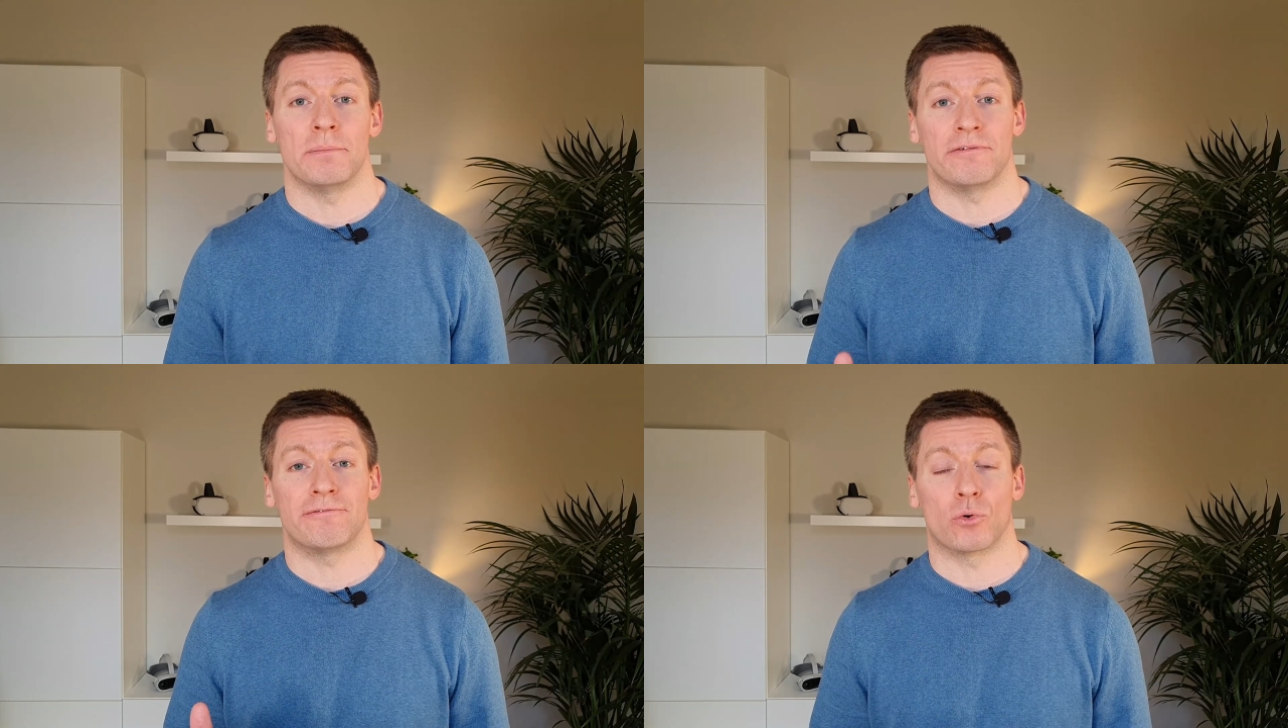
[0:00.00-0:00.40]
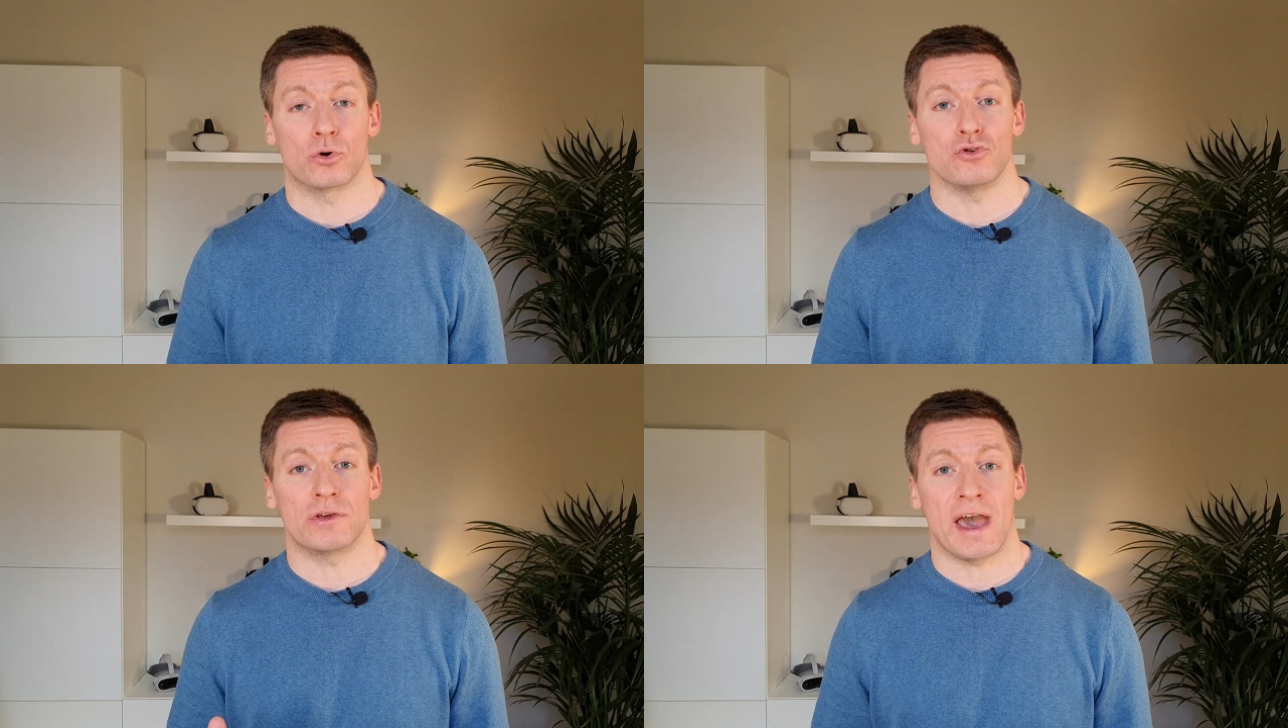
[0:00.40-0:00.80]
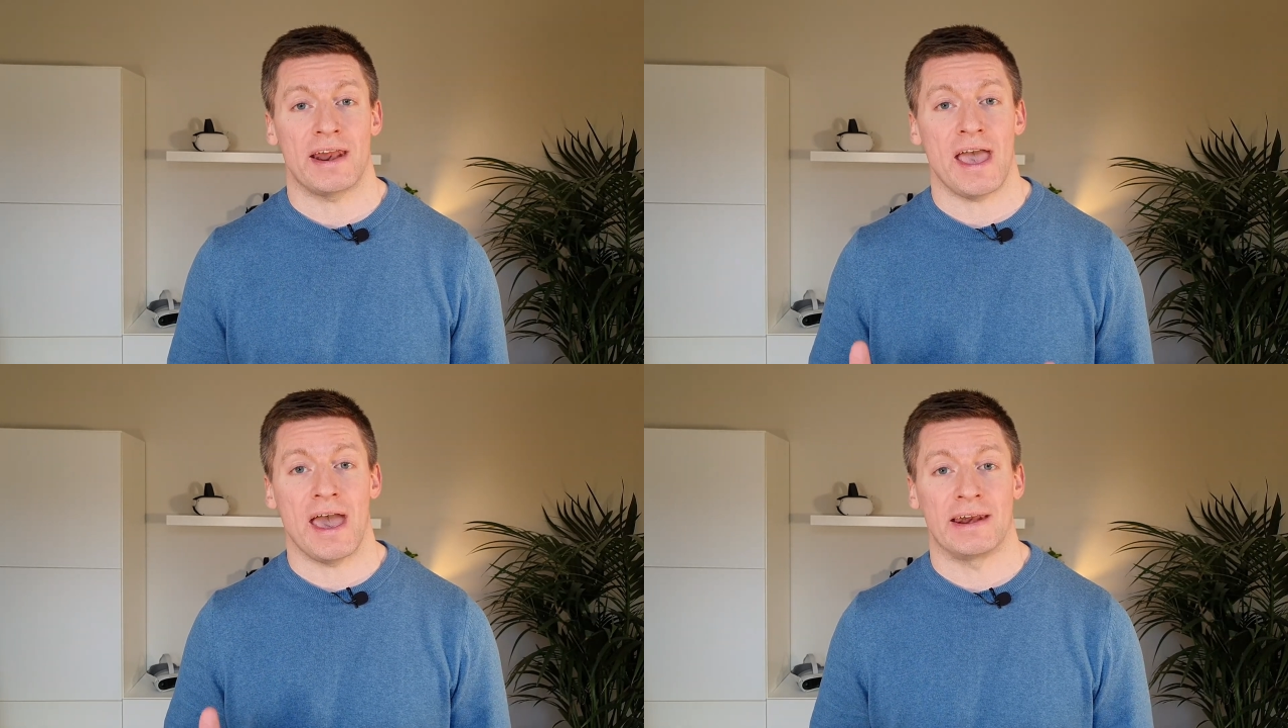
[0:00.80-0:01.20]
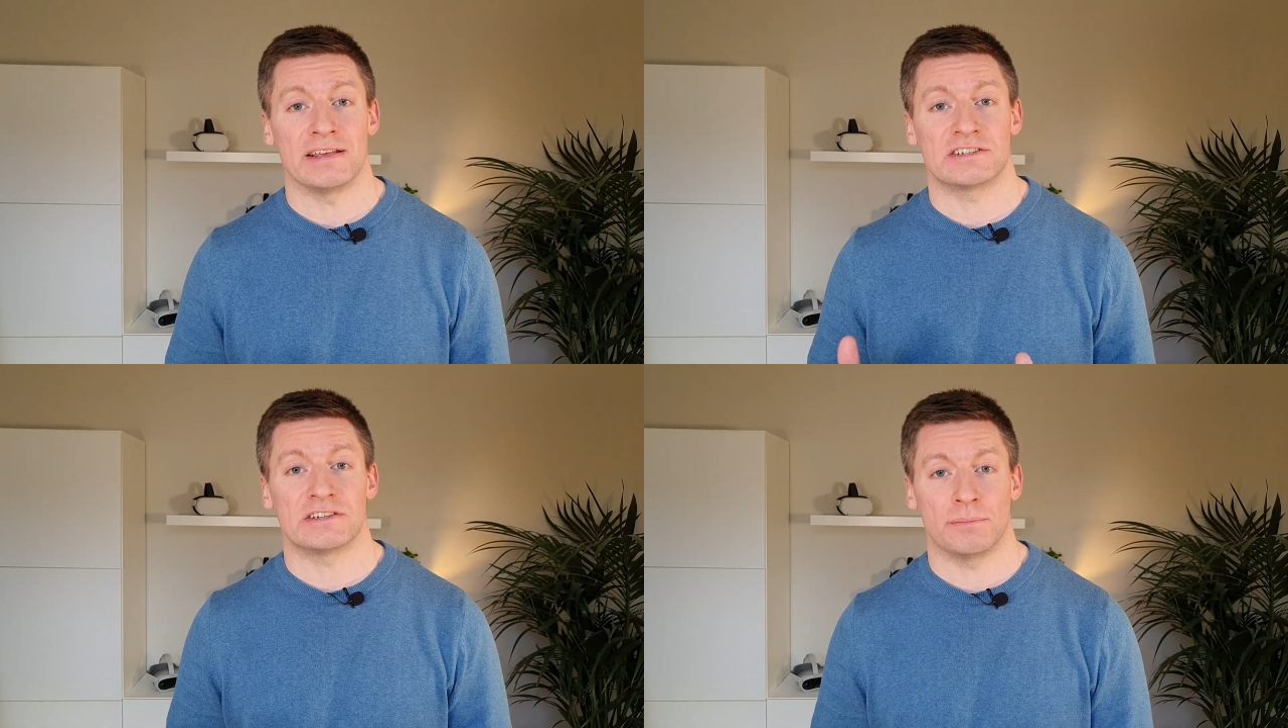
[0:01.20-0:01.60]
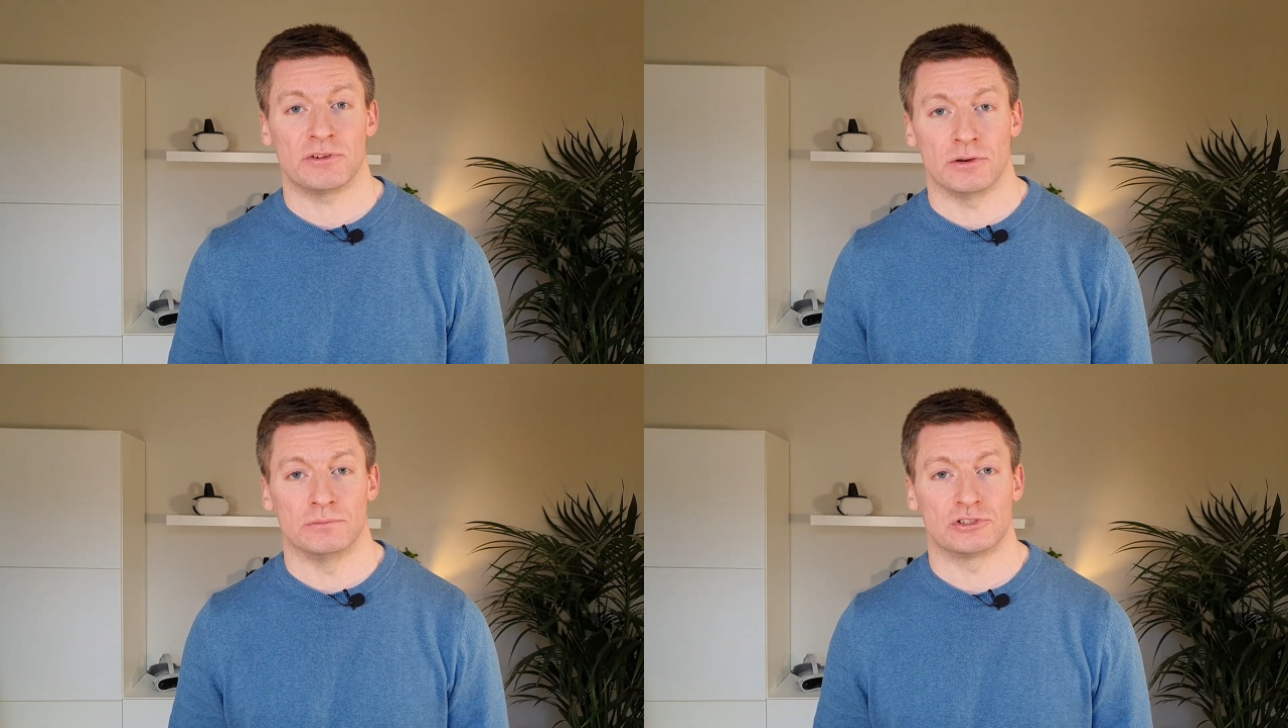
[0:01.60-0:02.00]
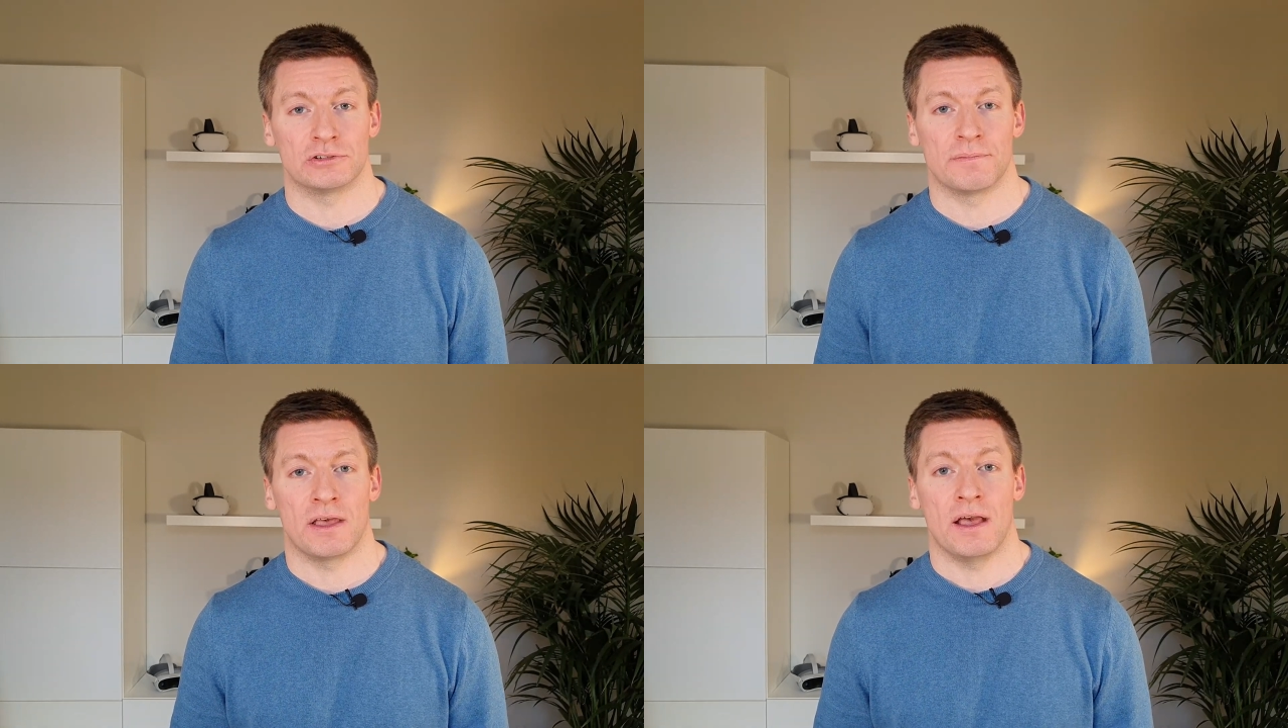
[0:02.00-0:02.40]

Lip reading: before you get any symptoms.